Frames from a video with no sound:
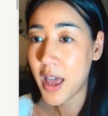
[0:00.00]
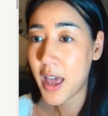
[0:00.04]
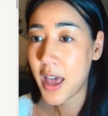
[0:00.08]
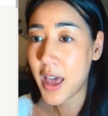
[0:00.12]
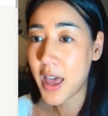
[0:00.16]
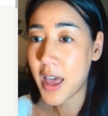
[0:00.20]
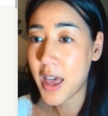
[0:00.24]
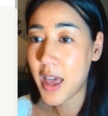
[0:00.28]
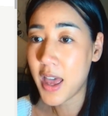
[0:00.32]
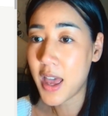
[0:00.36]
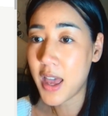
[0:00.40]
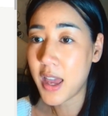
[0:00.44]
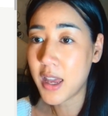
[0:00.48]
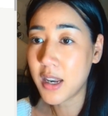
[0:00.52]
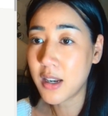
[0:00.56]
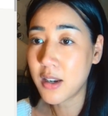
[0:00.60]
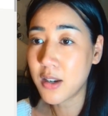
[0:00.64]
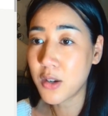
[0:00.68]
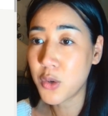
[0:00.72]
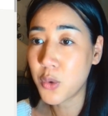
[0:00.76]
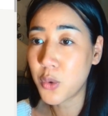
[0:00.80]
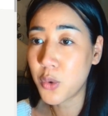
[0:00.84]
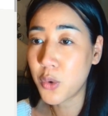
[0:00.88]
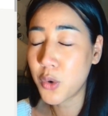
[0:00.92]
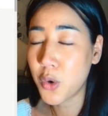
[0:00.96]
And
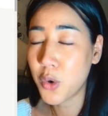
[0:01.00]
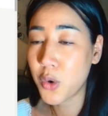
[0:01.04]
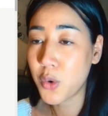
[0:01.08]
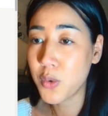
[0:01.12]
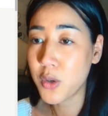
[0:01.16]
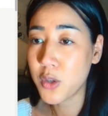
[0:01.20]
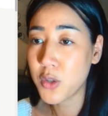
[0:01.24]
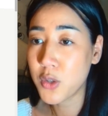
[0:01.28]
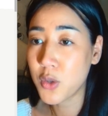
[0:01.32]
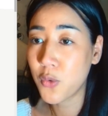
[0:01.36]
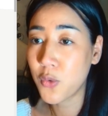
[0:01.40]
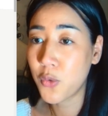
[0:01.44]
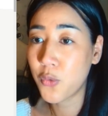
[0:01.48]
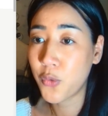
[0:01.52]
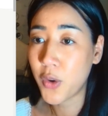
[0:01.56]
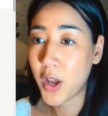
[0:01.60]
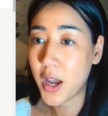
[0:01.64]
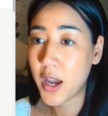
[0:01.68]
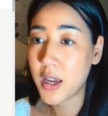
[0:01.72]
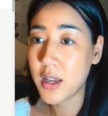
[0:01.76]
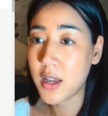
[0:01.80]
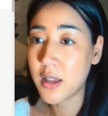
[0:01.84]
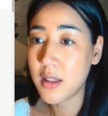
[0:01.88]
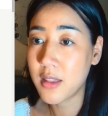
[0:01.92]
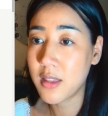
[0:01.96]
you're going to
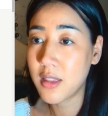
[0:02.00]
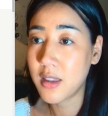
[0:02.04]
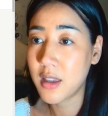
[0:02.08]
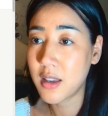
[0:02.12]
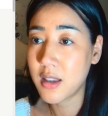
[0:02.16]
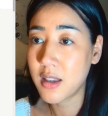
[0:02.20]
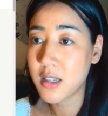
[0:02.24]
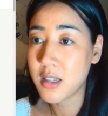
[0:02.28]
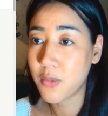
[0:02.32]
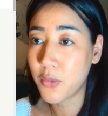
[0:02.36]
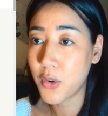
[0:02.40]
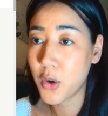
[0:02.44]
find these